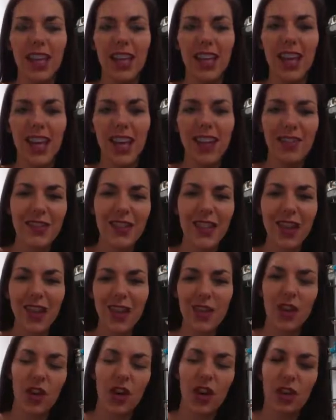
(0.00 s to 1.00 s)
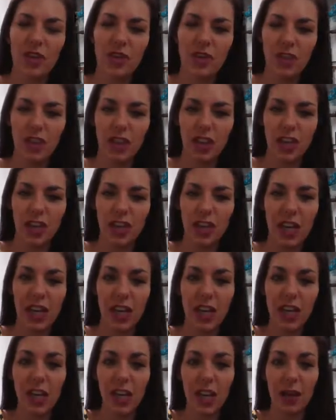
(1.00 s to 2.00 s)
have kind of crossed the line
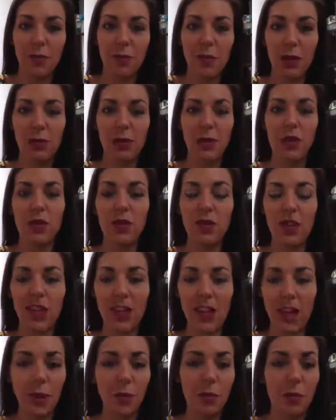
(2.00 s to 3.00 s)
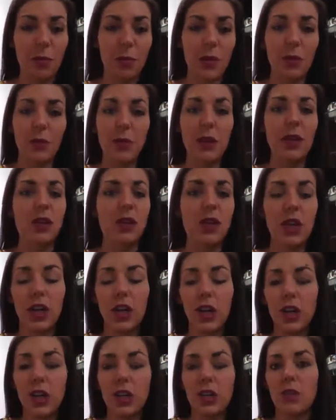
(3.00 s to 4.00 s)
and maybe you need help and maybe it's turning
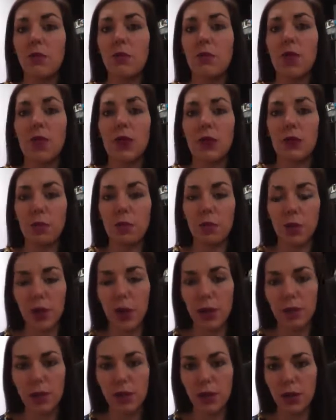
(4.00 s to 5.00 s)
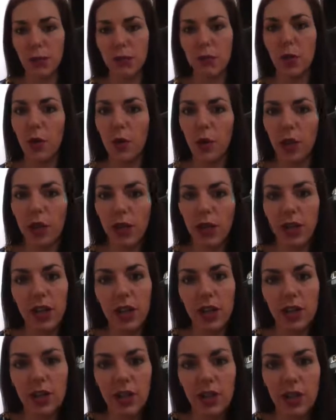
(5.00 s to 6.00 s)
into more of a problem or an
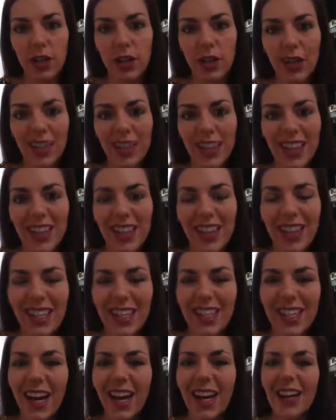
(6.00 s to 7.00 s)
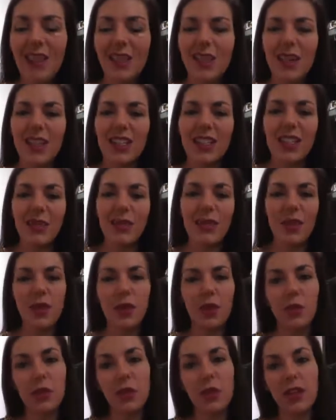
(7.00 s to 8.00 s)
addiction? That's kind of a
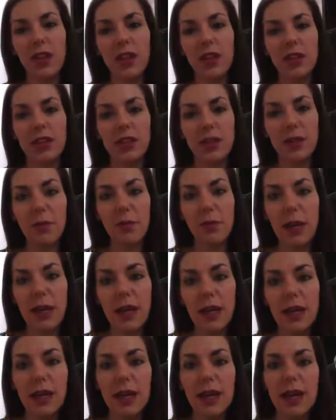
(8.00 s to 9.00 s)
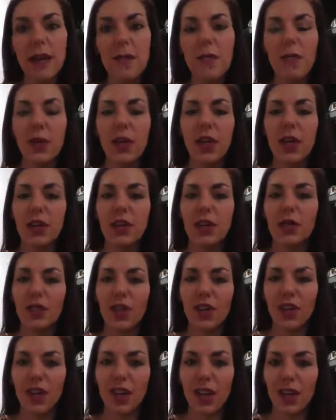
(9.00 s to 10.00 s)
difficult place to be because for a
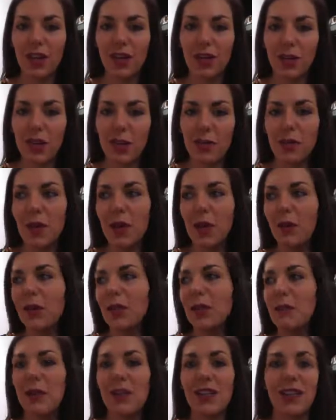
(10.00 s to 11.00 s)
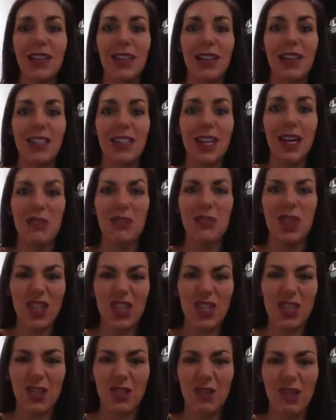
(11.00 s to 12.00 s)
lot of people, we spend a lot of time
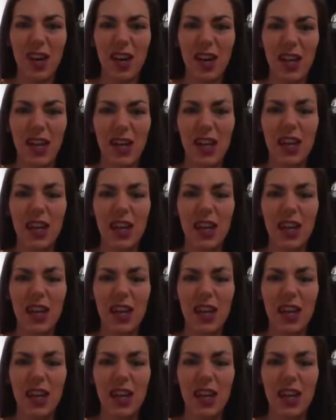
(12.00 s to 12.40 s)
justifying